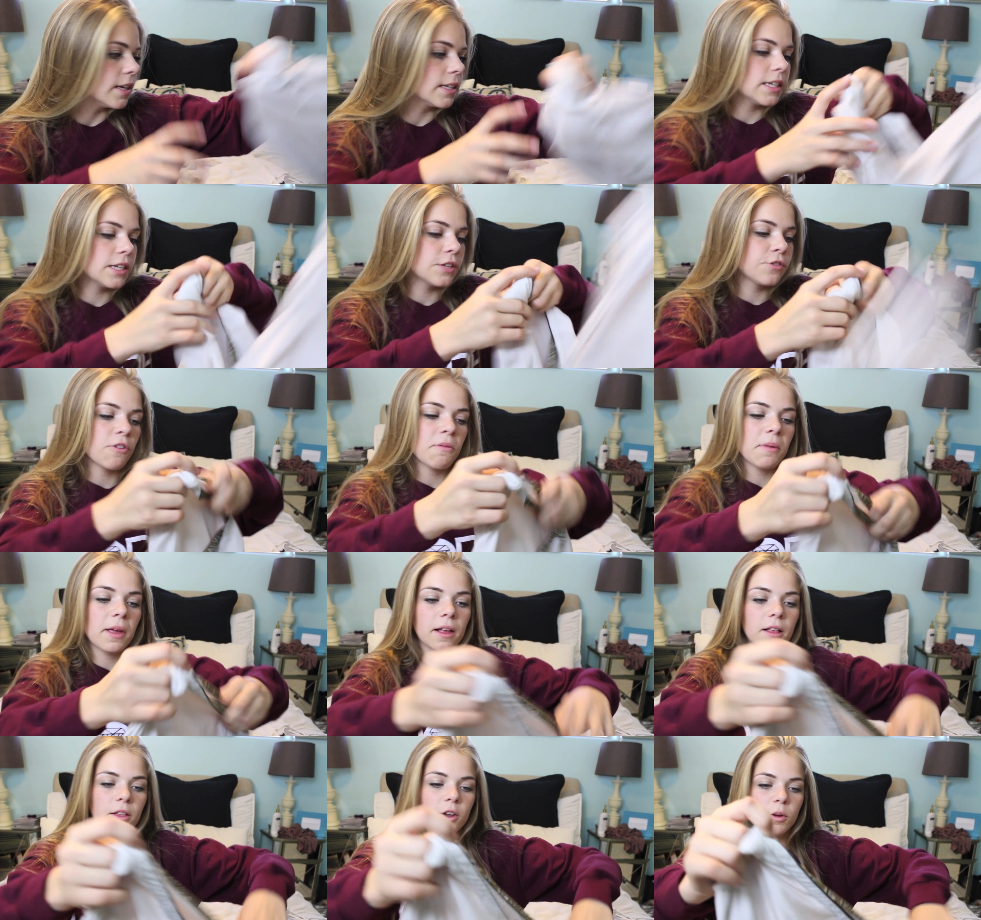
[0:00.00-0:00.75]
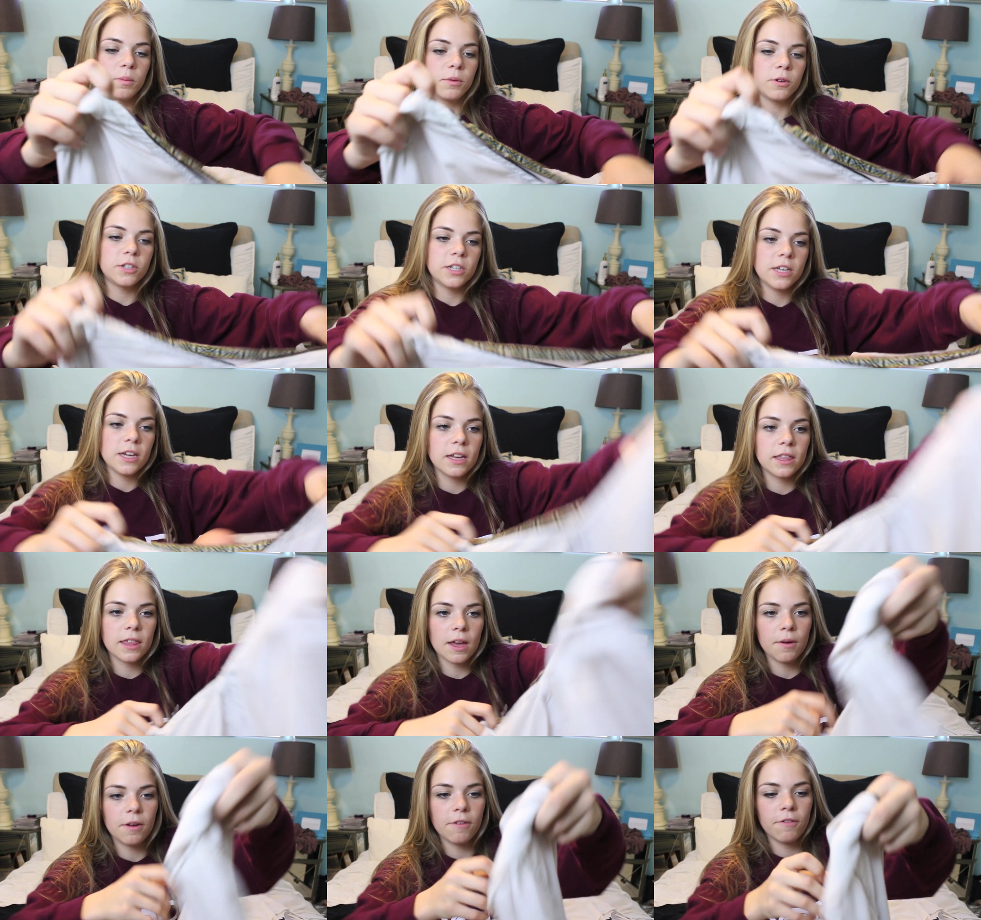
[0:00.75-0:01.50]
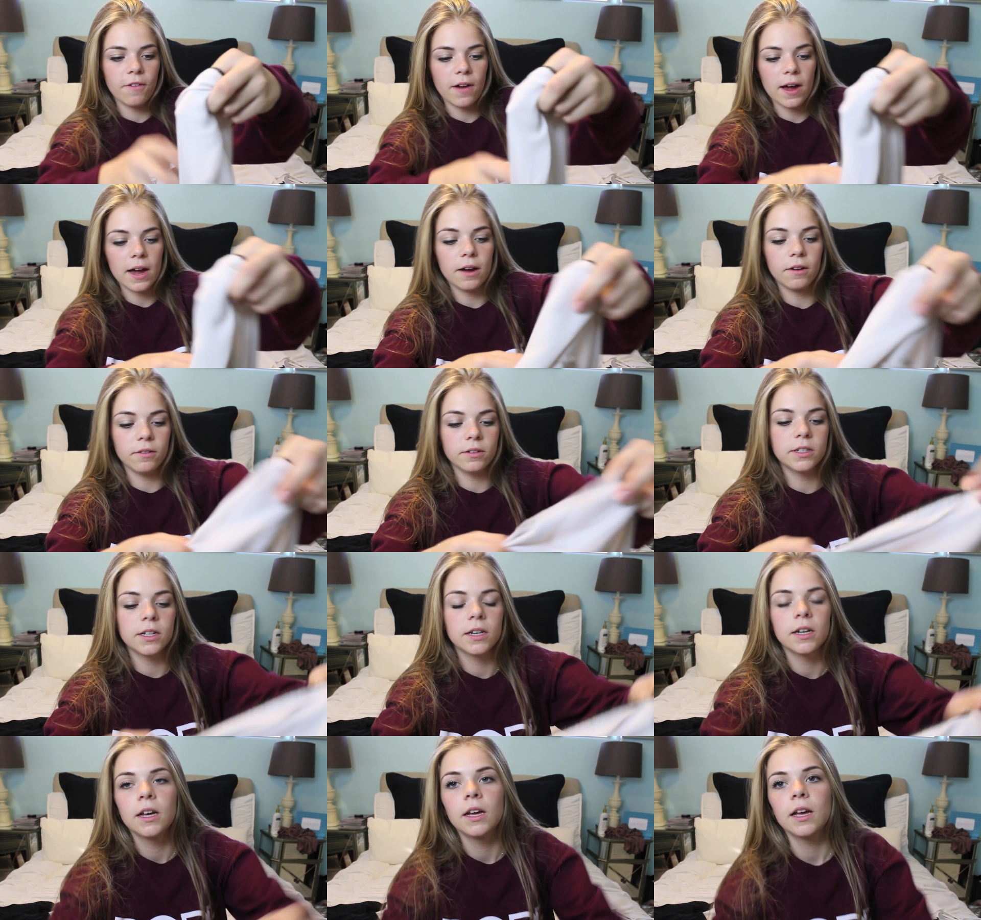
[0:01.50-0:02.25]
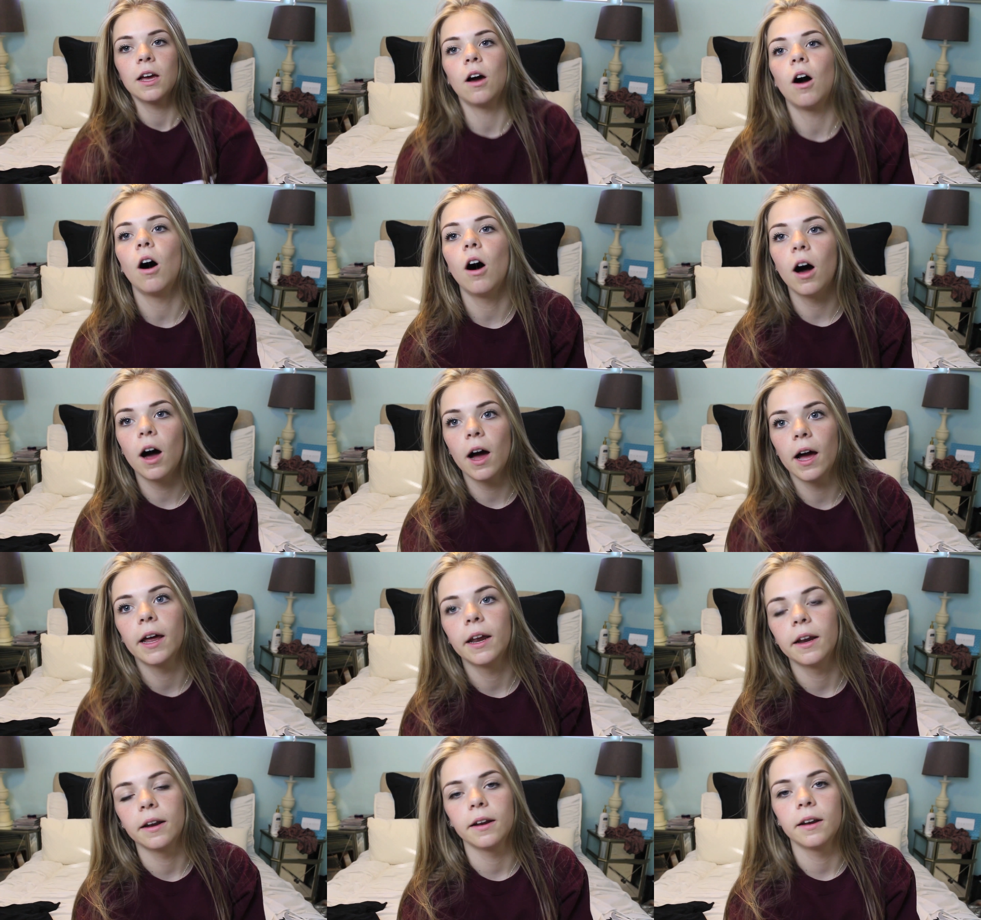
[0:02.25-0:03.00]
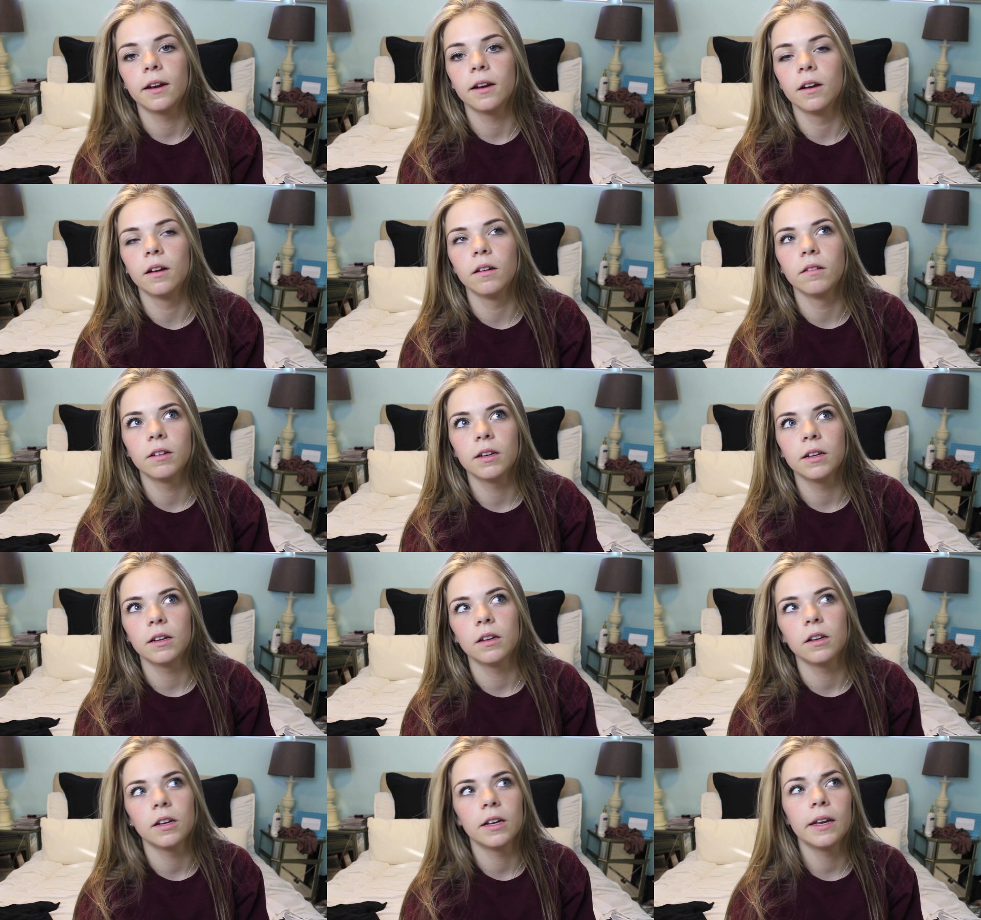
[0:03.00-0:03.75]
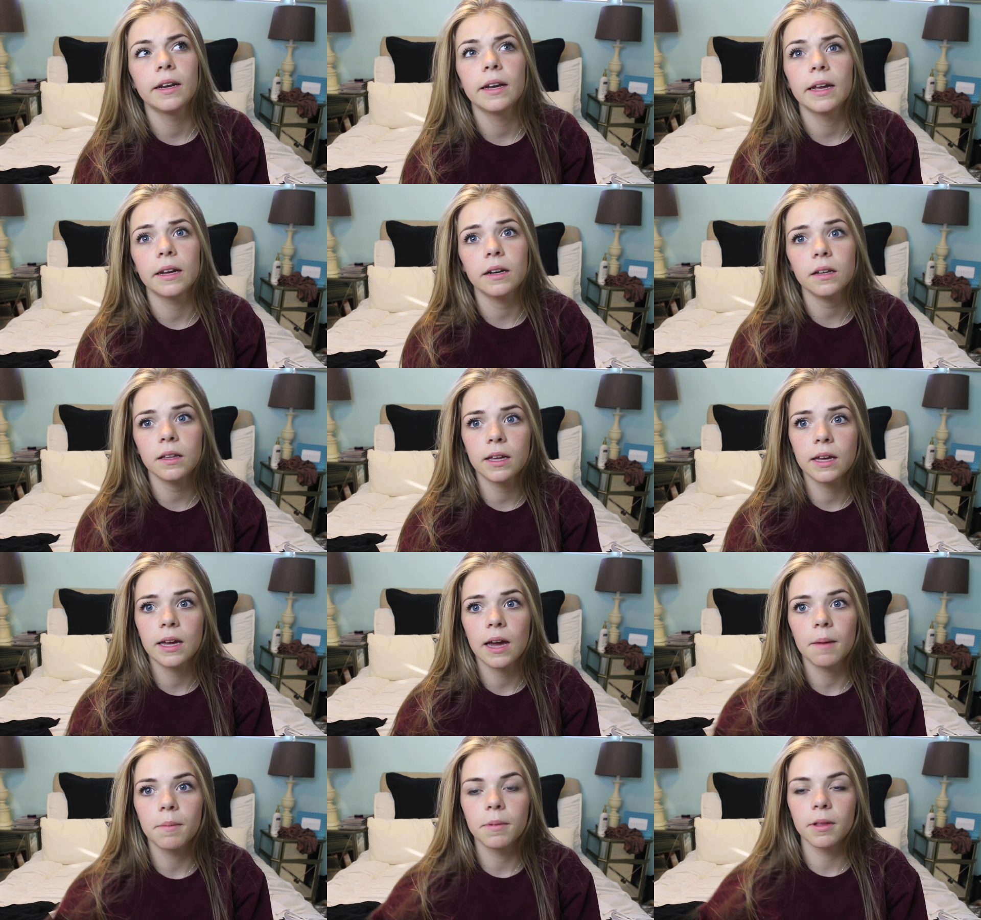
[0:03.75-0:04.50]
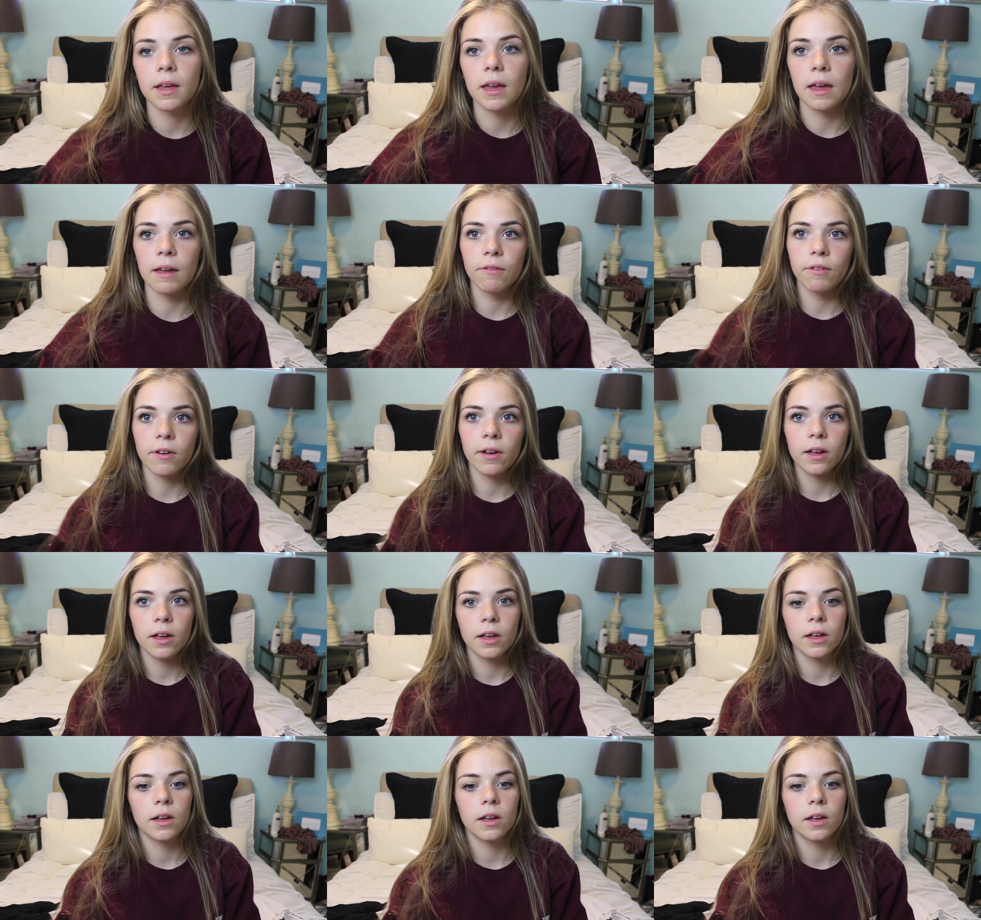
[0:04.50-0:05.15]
This is from like a little boutique that we found on in Italy I believe.